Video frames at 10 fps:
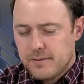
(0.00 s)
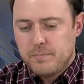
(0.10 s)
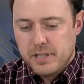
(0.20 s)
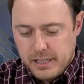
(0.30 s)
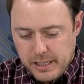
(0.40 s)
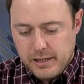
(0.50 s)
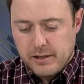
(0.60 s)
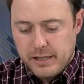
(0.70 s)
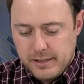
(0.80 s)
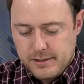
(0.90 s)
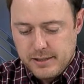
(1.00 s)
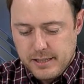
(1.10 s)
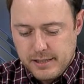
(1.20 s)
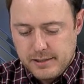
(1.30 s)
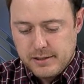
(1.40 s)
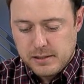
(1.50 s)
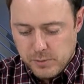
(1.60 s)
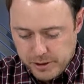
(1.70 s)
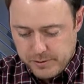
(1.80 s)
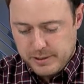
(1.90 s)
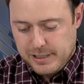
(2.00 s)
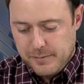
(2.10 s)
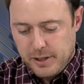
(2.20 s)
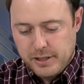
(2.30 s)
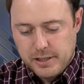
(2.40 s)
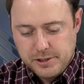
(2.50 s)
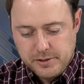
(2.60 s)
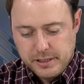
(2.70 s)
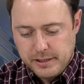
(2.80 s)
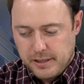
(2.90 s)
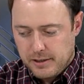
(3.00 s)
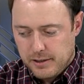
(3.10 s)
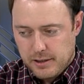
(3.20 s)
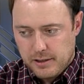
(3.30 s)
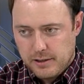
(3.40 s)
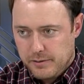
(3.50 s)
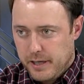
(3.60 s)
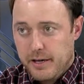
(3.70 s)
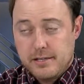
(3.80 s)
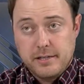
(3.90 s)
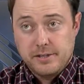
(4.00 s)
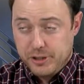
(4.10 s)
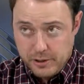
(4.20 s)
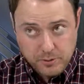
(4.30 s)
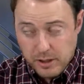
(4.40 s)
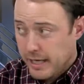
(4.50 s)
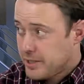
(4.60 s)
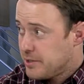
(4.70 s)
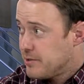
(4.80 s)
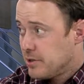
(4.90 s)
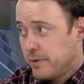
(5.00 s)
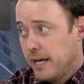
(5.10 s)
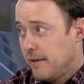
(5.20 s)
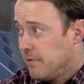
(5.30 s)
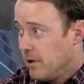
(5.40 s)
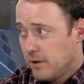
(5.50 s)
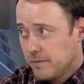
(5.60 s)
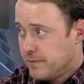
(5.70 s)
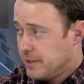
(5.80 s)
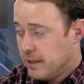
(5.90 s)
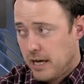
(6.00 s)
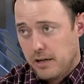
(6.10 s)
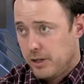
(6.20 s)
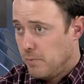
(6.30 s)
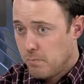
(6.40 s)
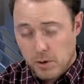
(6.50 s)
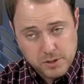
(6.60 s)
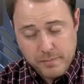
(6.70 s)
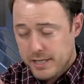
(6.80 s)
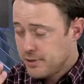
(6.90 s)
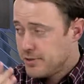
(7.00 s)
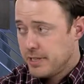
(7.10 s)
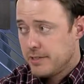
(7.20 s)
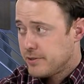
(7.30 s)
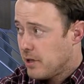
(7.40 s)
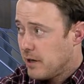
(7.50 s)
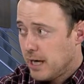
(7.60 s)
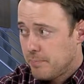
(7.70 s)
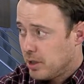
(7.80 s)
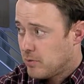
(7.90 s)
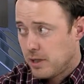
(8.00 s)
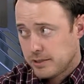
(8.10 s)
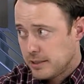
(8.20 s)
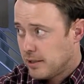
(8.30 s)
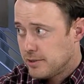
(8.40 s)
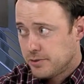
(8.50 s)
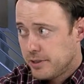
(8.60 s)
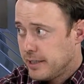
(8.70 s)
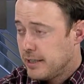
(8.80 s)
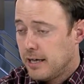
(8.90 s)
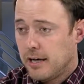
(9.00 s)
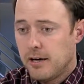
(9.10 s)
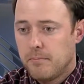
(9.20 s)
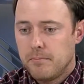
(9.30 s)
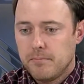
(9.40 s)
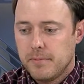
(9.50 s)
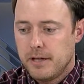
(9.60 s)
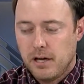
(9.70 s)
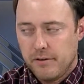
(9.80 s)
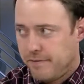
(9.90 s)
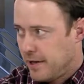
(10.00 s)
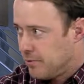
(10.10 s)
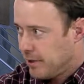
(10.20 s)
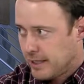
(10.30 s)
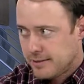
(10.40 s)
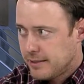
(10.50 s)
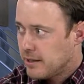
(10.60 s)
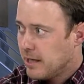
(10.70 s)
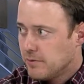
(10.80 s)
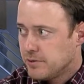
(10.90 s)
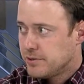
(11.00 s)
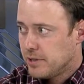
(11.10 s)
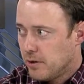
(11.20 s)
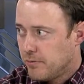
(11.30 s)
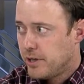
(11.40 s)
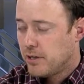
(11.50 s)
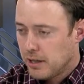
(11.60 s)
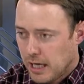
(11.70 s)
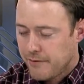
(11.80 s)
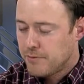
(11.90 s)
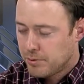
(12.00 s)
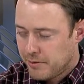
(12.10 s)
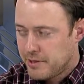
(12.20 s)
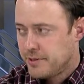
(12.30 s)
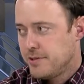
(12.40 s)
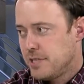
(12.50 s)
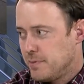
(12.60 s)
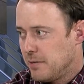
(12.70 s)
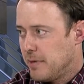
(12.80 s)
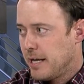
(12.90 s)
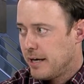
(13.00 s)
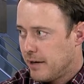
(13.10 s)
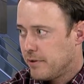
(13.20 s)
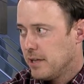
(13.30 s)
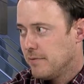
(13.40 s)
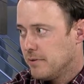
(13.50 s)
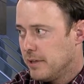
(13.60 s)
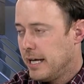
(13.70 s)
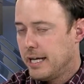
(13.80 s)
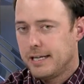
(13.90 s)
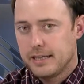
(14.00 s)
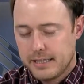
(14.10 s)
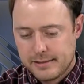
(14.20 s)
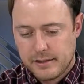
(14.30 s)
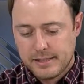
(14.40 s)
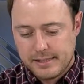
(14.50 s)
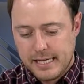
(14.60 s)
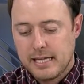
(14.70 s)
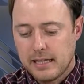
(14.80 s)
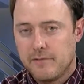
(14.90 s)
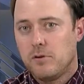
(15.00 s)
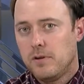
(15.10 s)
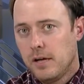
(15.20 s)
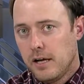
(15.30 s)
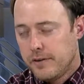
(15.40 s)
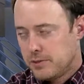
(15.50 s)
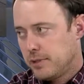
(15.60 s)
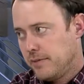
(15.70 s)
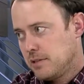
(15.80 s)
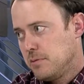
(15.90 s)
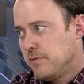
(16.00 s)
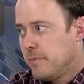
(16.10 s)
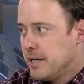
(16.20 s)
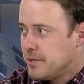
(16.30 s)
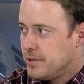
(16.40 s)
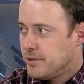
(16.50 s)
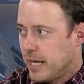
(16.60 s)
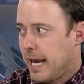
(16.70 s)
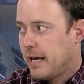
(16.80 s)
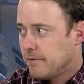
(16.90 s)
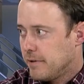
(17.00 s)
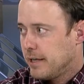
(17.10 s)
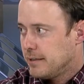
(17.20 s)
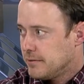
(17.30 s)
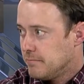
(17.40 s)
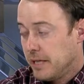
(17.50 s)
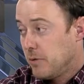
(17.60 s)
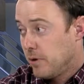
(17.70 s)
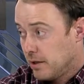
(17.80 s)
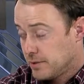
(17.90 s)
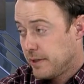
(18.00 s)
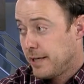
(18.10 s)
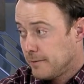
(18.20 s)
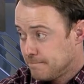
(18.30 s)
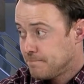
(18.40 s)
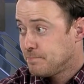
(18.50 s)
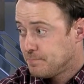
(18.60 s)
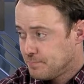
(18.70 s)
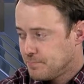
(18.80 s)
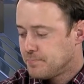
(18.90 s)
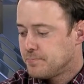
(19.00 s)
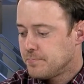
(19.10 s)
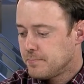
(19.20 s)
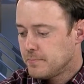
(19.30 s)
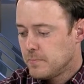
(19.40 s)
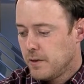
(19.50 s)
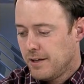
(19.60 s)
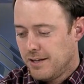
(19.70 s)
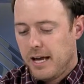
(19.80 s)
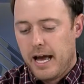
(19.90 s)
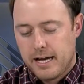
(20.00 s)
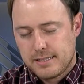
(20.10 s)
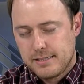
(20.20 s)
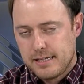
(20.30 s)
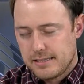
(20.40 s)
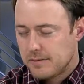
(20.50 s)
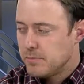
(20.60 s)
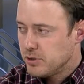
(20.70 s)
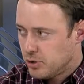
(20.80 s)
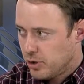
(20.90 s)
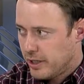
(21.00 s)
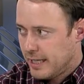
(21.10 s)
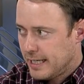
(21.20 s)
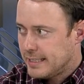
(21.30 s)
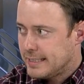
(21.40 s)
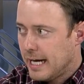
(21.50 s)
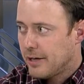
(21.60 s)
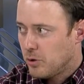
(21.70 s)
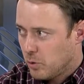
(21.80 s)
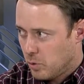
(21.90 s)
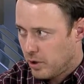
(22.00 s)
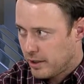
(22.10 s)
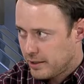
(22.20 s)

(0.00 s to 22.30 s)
a big year. It's a uh, it's a tumultuous time in our country. There are it's a general election, so we have all of the you know most major seats are up across the country. Um, on federal and state levels. So there are a lot of important decisions being made at every level. And at least on the state level, this will give you some information that you can't find anywhere okay. else right now. Give them the web address again accessmissouri.org.